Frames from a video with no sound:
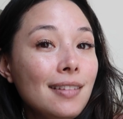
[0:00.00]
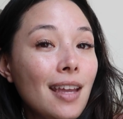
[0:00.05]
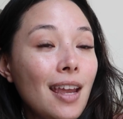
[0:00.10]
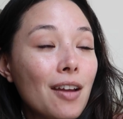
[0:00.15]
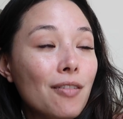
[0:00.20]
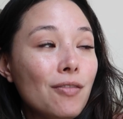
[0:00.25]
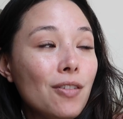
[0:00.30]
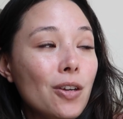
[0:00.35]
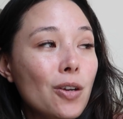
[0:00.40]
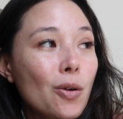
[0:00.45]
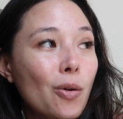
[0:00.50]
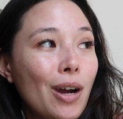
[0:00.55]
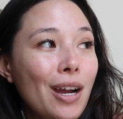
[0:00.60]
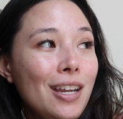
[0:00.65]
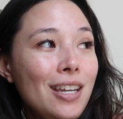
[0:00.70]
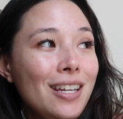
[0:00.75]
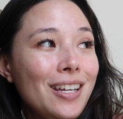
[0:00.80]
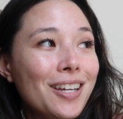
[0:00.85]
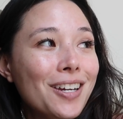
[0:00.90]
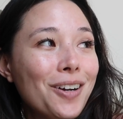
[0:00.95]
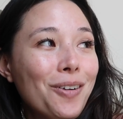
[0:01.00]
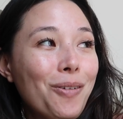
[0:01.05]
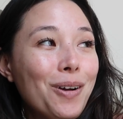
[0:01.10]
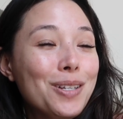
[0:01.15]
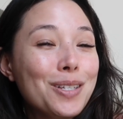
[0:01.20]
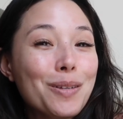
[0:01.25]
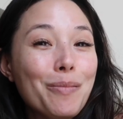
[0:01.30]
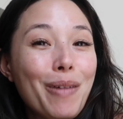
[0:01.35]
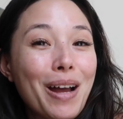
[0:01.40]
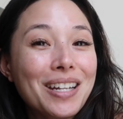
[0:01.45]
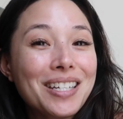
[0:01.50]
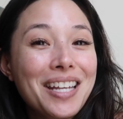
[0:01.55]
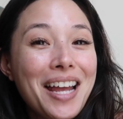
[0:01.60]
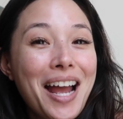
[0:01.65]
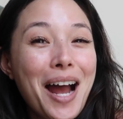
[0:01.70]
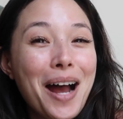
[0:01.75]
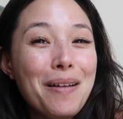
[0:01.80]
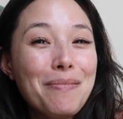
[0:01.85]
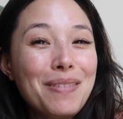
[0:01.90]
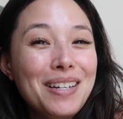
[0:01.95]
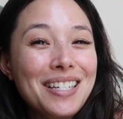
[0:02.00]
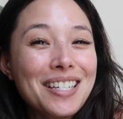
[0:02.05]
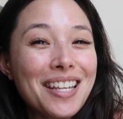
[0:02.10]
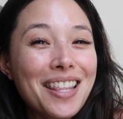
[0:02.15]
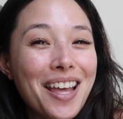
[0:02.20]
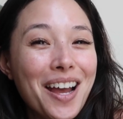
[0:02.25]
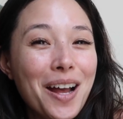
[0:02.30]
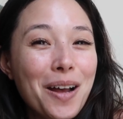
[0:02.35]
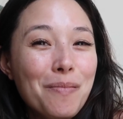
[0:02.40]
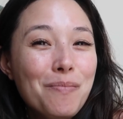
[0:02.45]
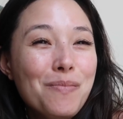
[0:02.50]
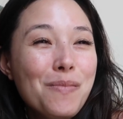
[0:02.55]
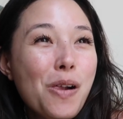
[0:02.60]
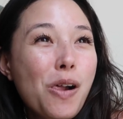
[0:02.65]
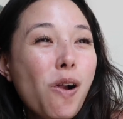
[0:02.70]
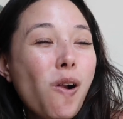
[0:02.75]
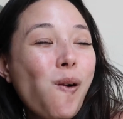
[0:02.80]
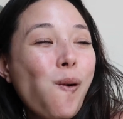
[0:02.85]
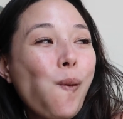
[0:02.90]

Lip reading: They have no idea what's about to happen to them.